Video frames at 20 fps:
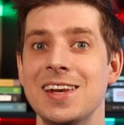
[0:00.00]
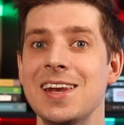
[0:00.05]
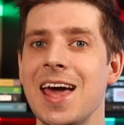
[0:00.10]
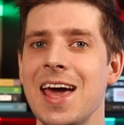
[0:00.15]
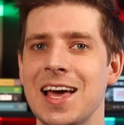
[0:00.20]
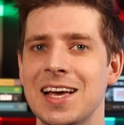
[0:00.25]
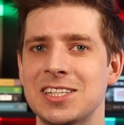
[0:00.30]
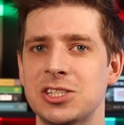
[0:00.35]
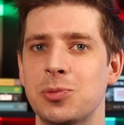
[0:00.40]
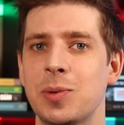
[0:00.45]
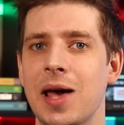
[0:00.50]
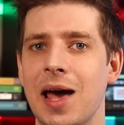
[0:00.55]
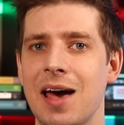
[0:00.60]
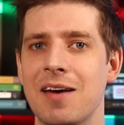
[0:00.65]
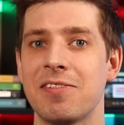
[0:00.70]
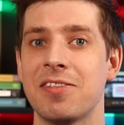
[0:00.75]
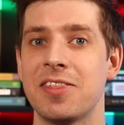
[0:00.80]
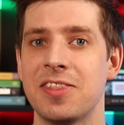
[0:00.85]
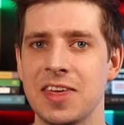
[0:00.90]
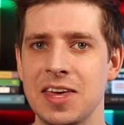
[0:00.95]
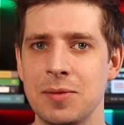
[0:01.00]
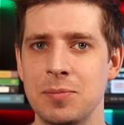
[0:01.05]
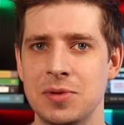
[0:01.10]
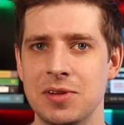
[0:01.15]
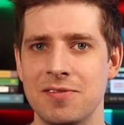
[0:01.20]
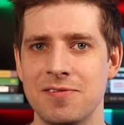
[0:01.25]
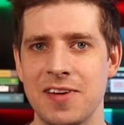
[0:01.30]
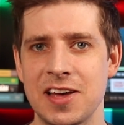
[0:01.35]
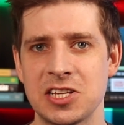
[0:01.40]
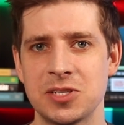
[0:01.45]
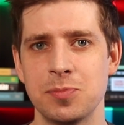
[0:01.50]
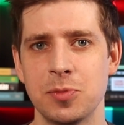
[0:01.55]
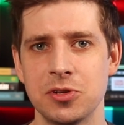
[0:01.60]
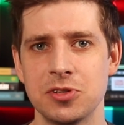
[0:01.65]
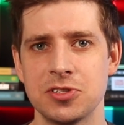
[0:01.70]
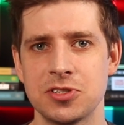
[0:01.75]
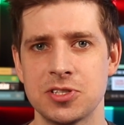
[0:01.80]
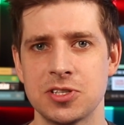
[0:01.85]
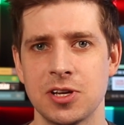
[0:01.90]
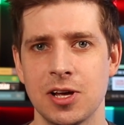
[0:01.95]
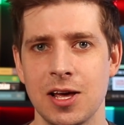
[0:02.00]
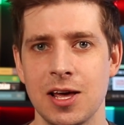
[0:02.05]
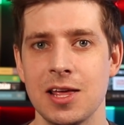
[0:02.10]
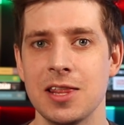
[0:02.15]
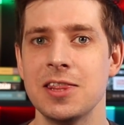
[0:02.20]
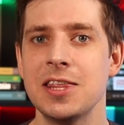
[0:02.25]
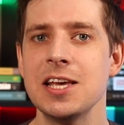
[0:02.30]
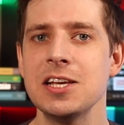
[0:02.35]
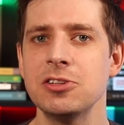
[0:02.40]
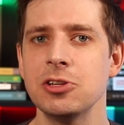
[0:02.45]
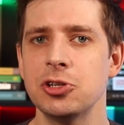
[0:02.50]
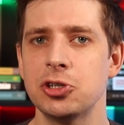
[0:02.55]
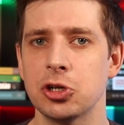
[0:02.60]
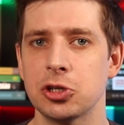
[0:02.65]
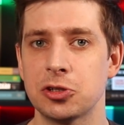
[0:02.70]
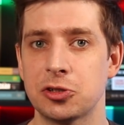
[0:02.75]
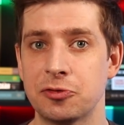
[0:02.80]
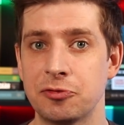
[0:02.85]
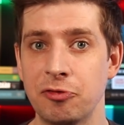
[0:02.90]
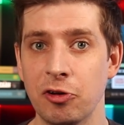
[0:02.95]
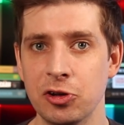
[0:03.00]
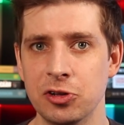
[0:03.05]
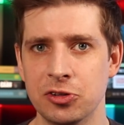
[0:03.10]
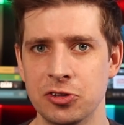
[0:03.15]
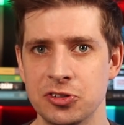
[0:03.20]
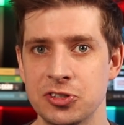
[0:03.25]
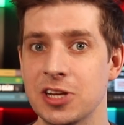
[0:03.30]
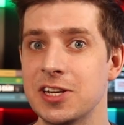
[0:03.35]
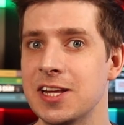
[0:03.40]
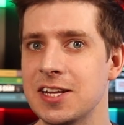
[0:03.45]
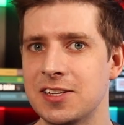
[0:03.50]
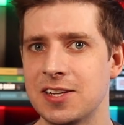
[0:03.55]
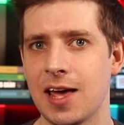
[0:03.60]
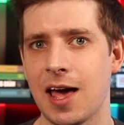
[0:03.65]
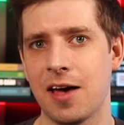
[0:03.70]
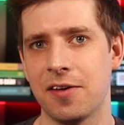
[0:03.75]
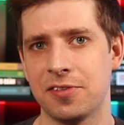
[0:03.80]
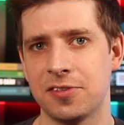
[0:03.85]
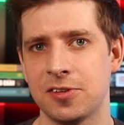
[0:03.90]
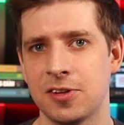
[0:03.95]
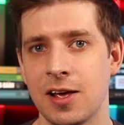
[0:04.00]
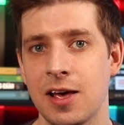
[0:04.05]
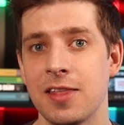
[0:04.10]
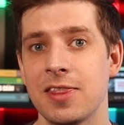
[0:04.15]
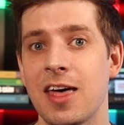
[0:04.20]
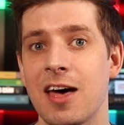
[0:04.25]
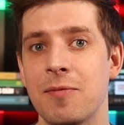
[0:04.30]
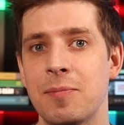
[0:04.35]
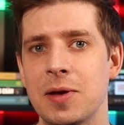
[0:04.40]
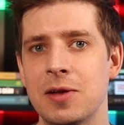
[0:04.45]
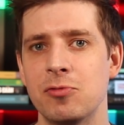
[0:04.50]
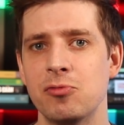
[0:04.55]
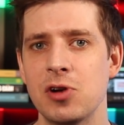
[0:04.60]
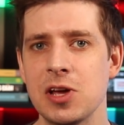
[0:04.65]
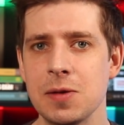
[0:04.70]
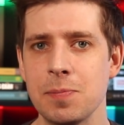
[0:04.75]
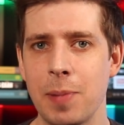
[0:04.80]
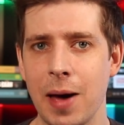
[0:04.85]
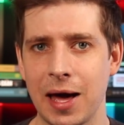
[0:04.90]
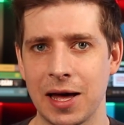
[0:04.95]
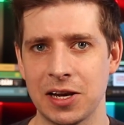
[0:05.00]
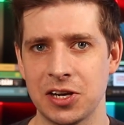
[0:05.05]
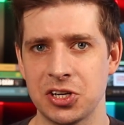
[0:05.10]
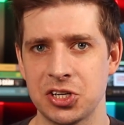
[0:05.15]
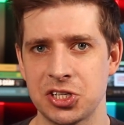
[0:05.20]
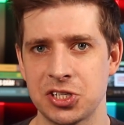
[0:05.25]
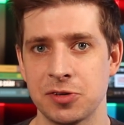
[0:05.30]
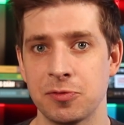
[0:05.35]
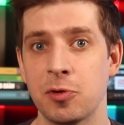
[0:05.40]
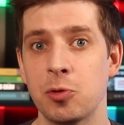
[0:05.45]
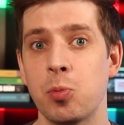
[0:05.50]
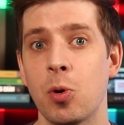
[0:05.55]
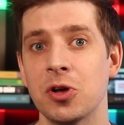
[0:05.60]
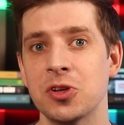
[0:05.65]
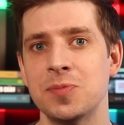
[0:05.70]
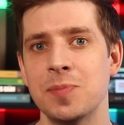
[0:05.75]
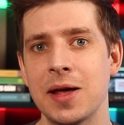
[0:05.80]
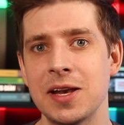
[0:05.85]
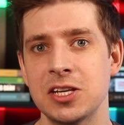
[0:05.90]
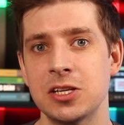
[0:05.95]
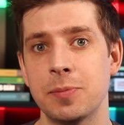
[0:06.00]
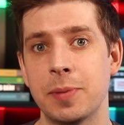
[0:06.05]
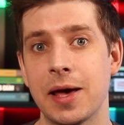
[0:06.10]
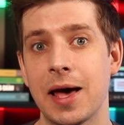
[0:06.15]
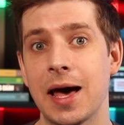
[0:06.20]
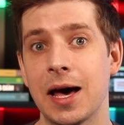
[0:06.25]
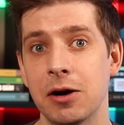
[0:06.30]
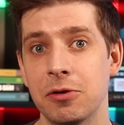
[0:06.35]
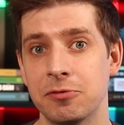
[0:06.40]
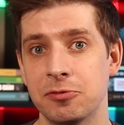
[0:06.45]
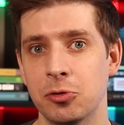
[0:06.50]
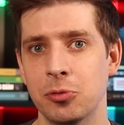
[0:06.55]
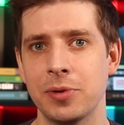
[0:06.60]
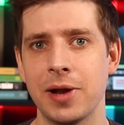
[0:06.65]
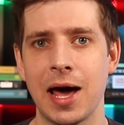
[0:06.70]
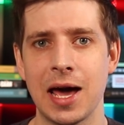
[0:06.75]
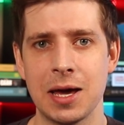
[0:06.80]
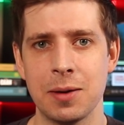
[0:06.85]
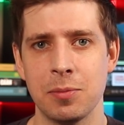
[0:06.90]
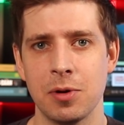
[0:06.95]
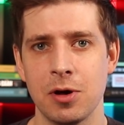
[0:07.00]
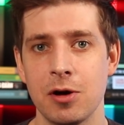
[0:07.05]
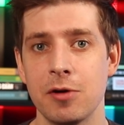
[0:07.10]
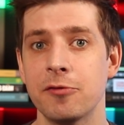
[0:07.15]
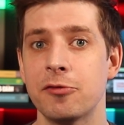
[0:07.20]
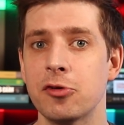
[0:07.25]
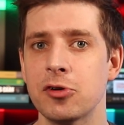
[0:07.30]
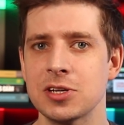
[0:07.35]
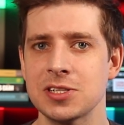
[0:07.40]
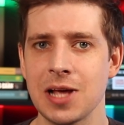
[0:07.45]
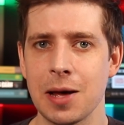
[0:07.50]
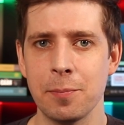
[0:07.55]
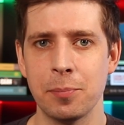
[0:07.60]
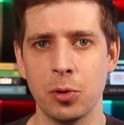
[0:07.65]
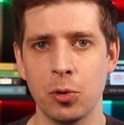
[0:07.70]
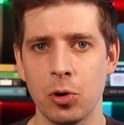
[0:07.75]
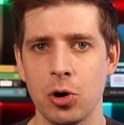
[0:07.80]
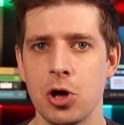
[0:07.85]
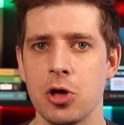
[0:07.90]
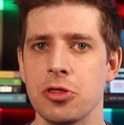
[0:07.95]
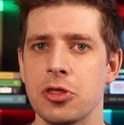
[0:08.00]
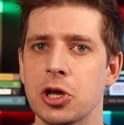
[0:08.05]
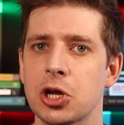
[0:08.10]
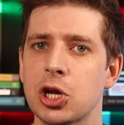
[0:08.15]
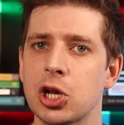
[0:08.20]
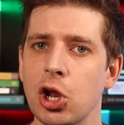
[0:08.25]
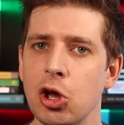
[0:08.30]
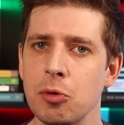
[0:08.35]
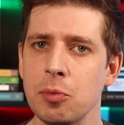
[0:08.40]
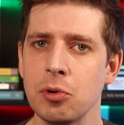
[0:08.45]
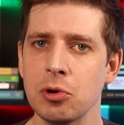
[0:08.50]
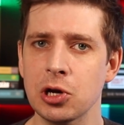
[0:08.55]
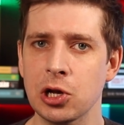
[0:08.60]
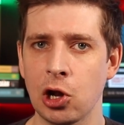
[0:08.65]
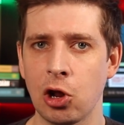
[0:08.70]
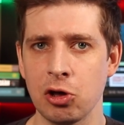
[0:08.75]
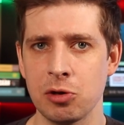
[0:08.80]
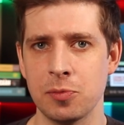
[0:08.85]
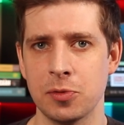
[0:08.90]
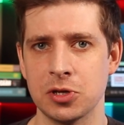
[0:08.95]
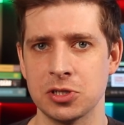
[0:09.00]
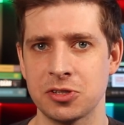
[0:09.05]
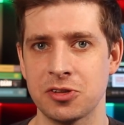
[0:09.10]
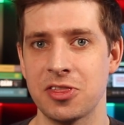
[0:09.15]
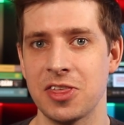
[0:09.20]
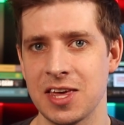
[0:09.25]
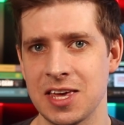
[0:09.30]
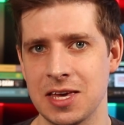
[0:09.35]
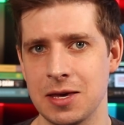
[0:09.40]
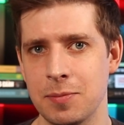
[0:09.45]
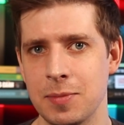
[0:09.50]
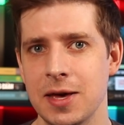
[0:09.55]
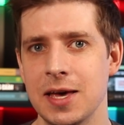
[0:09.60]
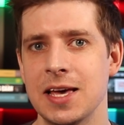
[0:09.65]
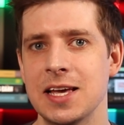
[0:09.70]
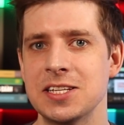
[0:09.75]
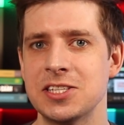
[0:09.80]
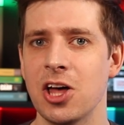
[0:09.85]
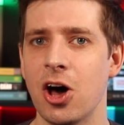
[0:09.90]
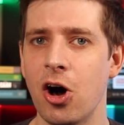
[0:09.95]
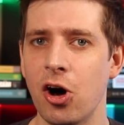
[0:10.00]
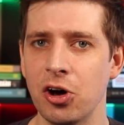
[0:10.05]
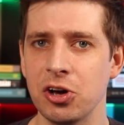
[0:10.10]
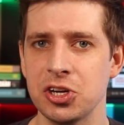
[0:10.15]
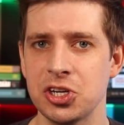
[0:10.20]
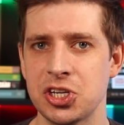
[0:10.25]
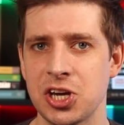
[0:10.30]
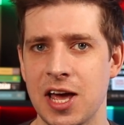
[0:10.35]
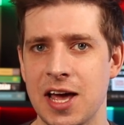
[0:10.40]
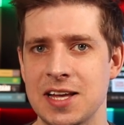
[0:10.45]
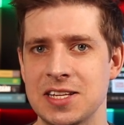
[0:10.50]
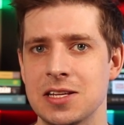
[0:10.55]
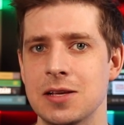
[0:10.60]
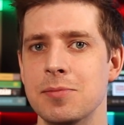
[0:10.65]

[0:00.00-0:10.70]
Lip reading: Next, we have themed investments. These are just funds and ETFs that have been rebadged with what is meant to be a helpful name. For example, the Global Climbers theme is the iShares